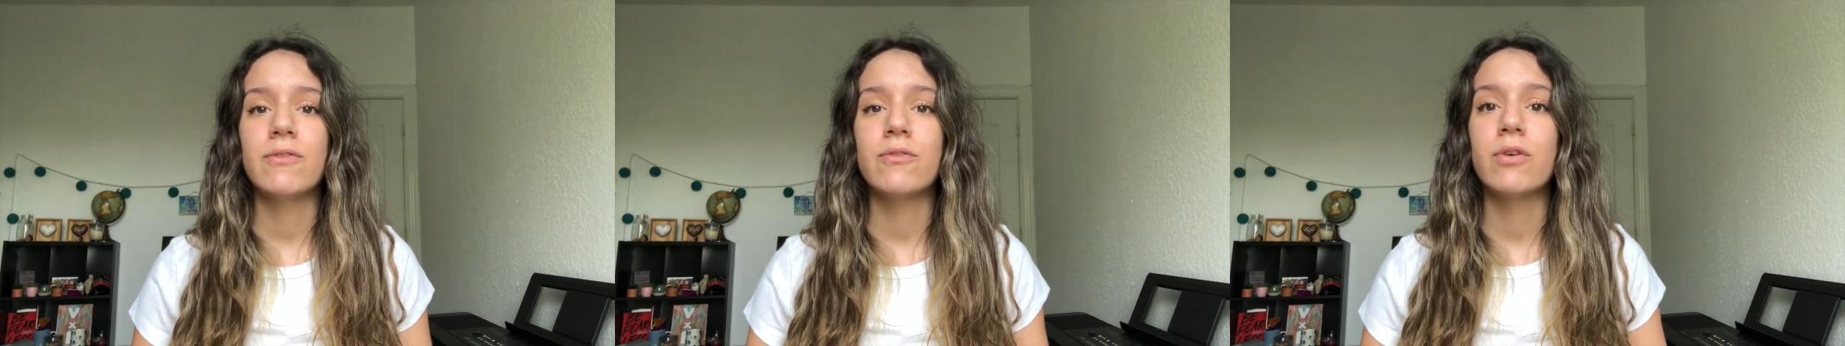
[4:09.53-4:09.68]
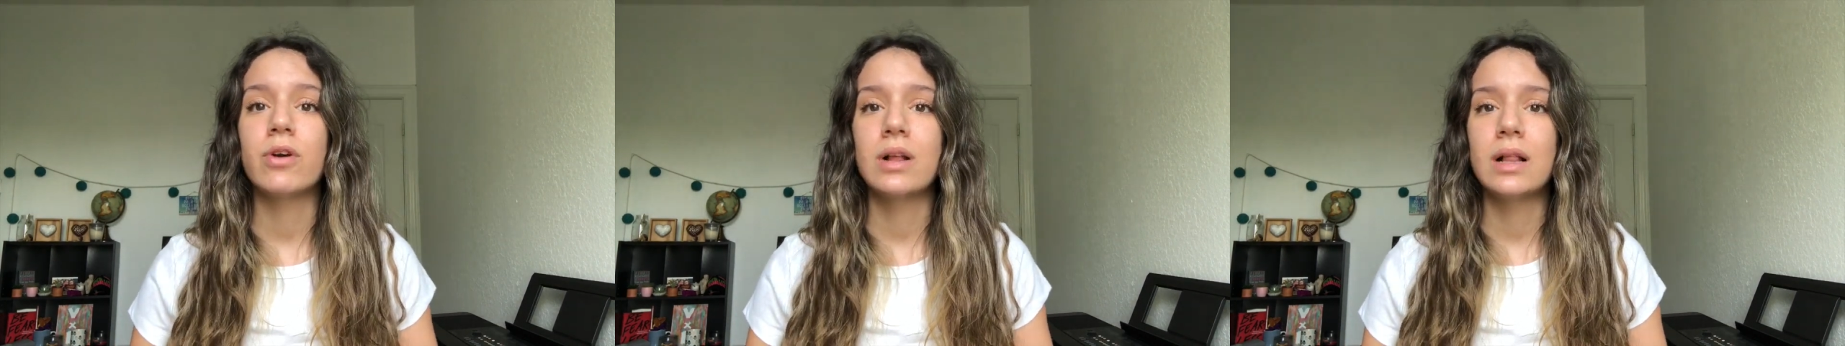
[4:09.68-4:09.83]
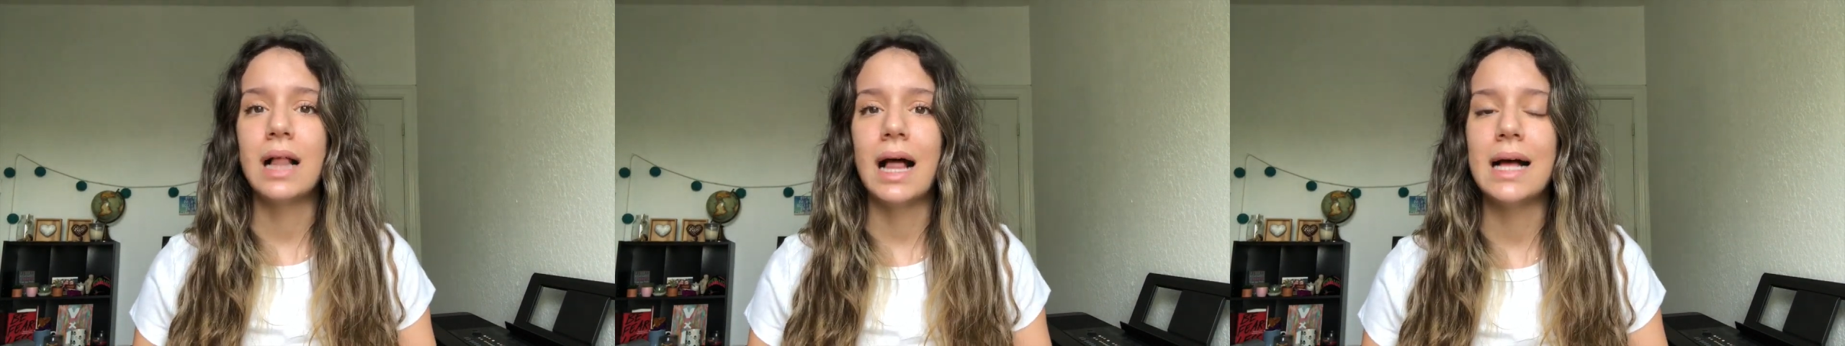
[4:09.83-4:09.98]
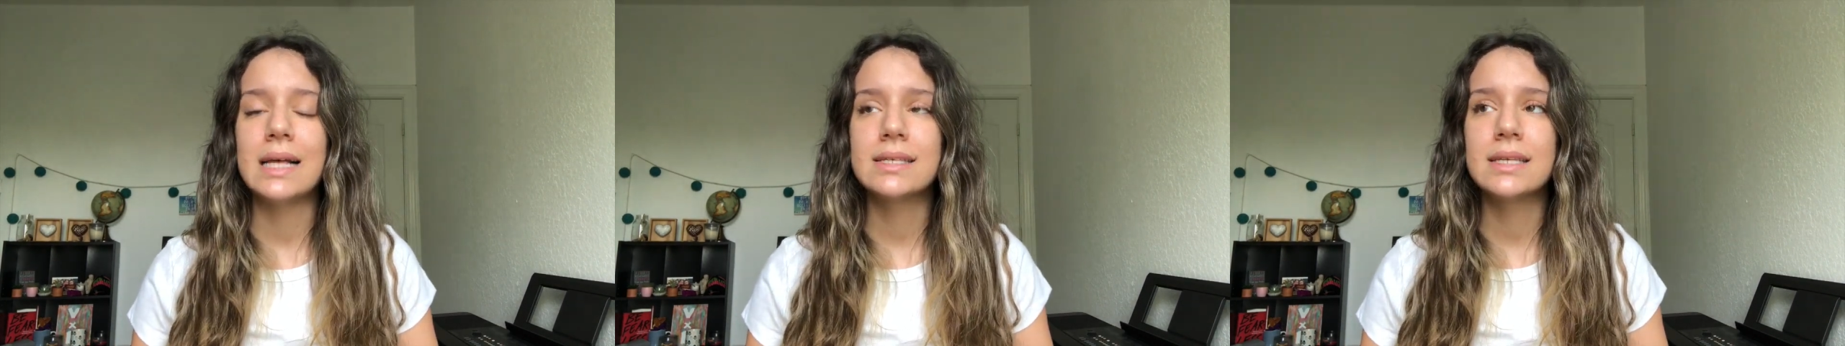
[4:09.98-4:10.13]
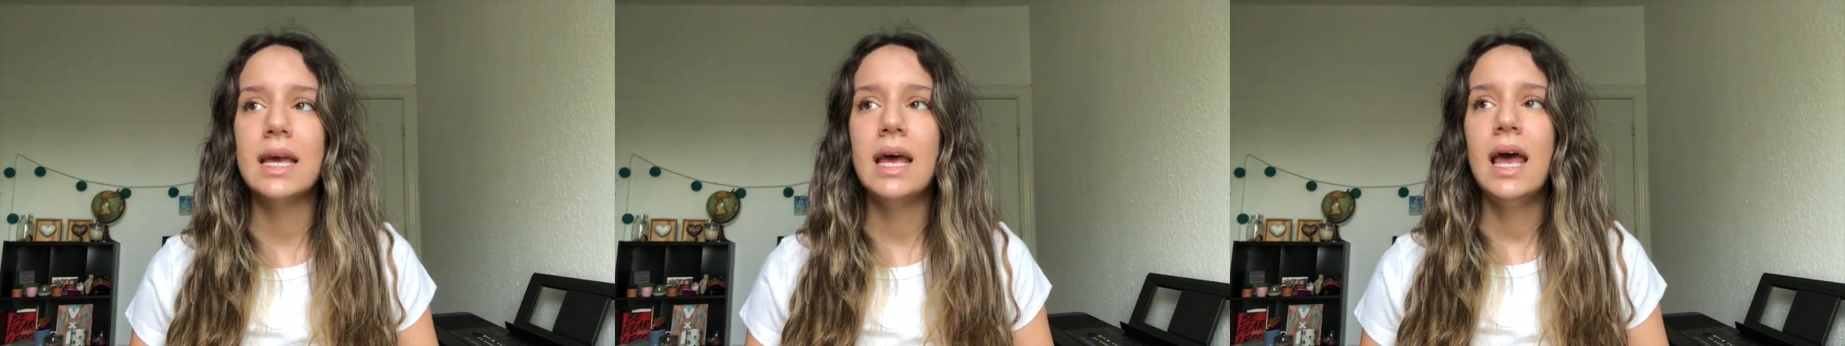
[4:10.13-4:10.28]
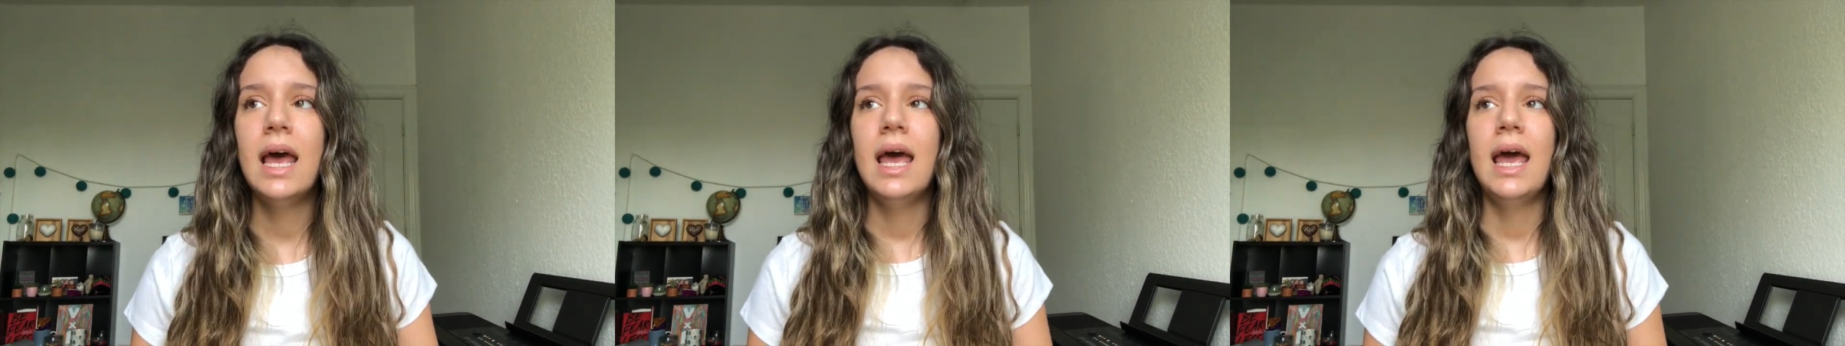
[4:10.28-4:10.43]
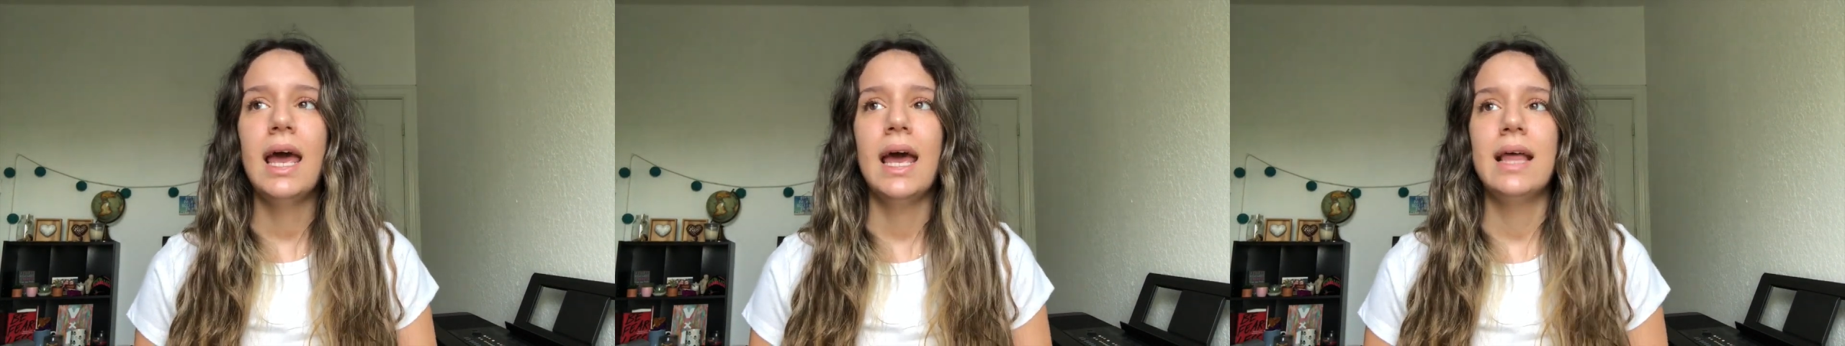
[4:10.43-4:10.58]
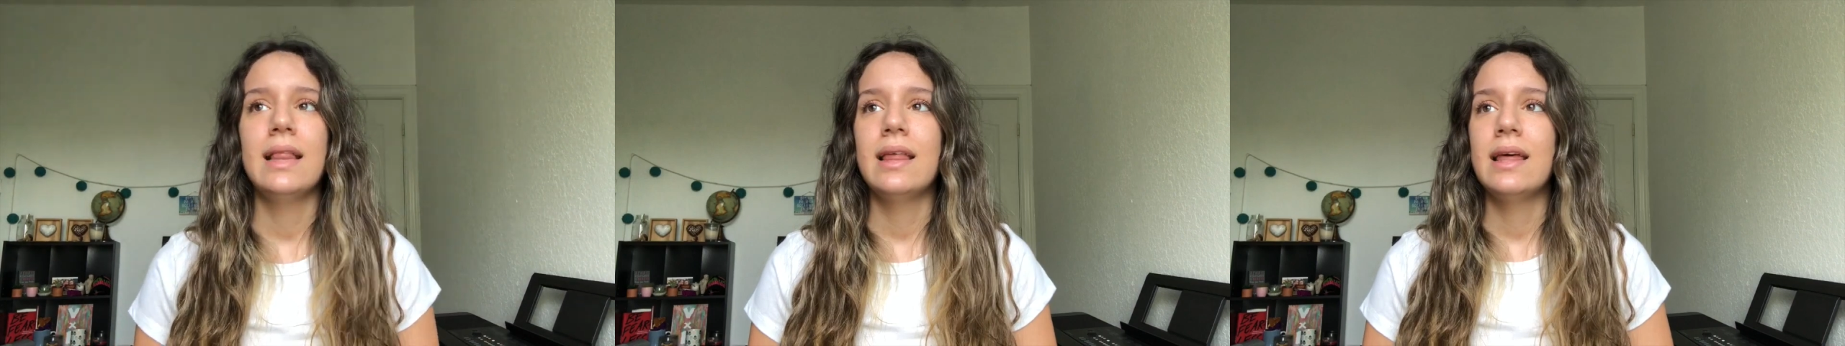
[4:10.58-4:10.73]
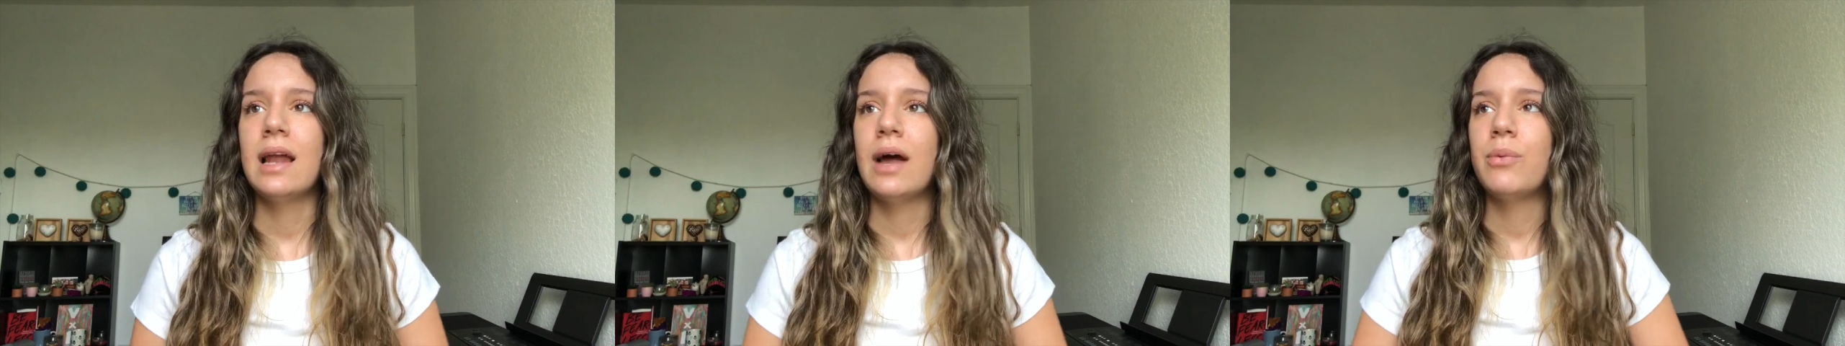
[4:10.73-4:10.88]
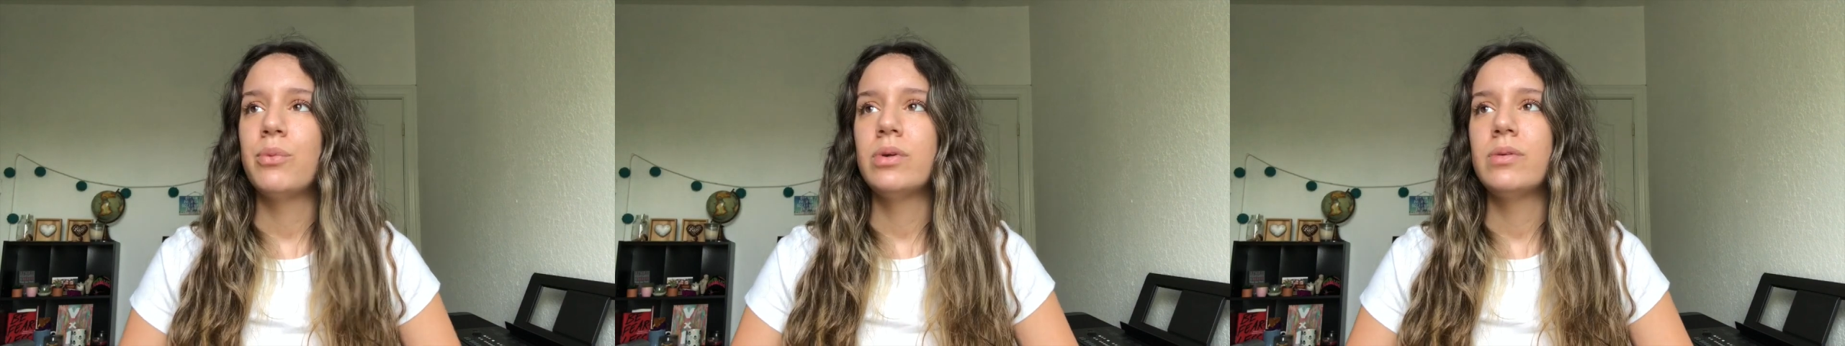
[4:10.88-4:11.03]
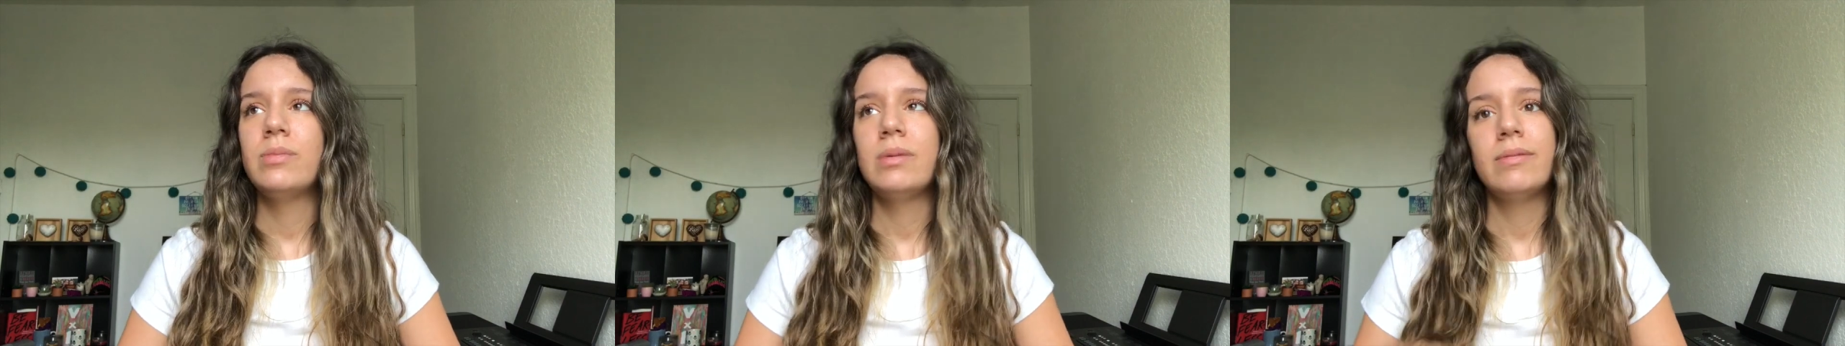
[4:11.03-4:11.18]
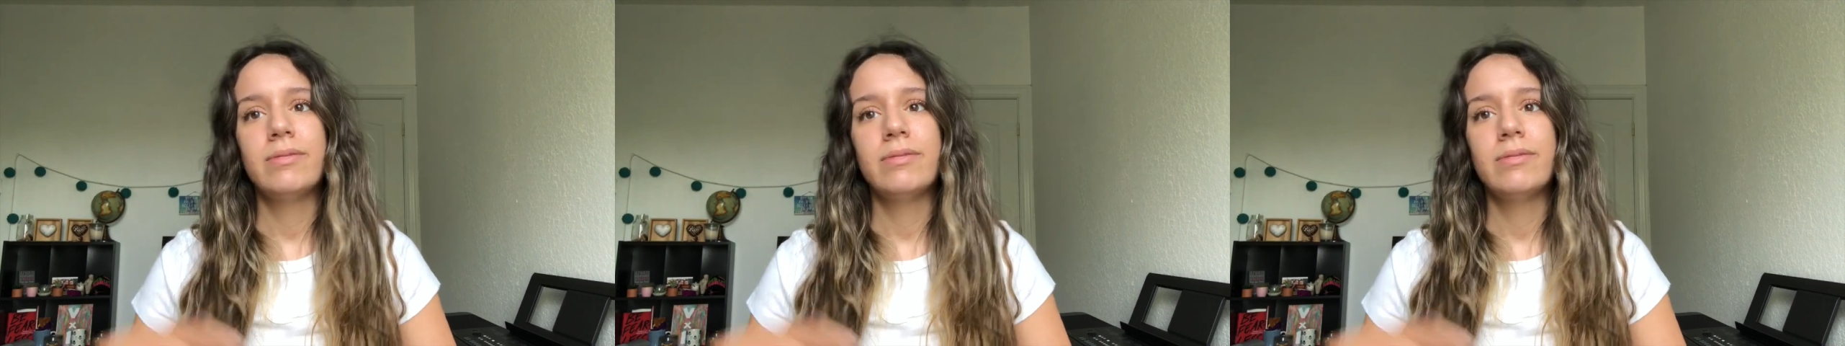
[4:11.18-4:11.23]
for class. And then I would be